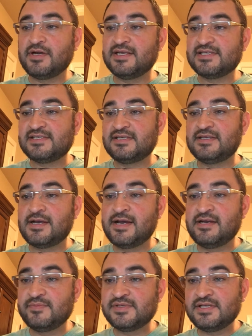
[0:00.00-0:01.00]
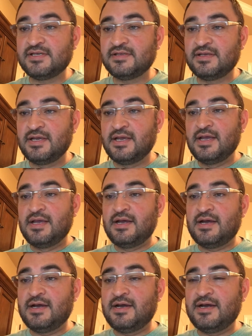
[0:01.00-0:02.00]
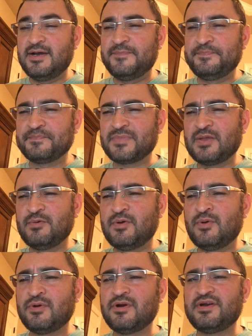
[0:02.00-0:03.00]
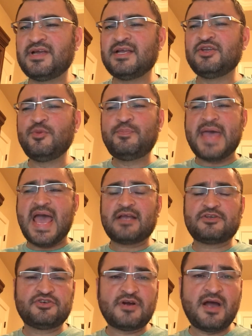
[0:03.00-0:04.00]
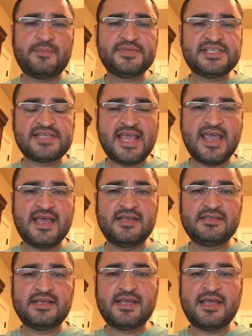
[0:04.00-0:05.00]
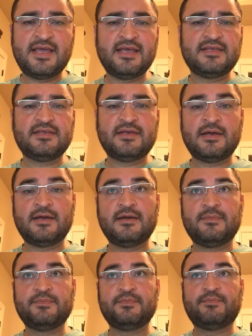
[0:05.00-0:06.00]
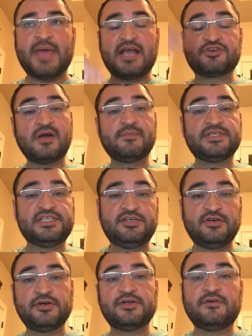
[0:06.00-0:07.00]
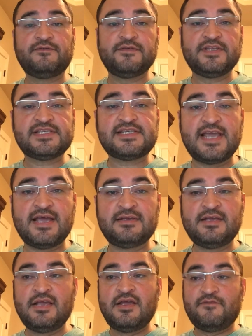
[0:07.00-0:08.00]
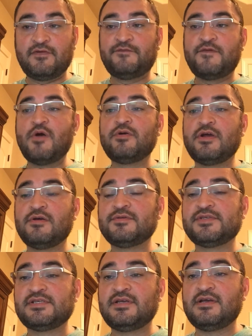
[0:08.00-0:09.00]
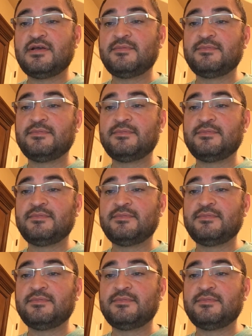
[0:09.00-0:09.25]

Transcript: we're going to send the items in. Ordered a new backdrop stand and backdrop material for the stand for photos.